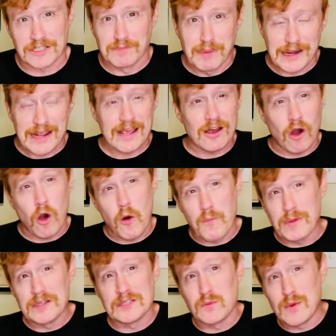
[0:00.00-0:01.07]
but it
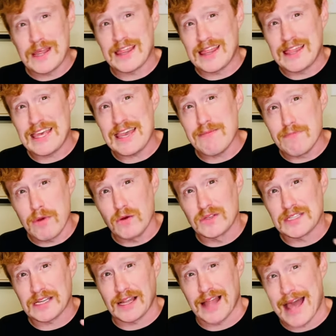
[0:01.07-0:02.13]
opens with the
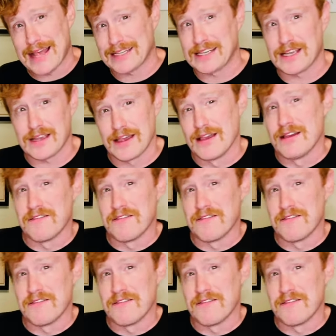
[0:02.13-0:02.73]
most classic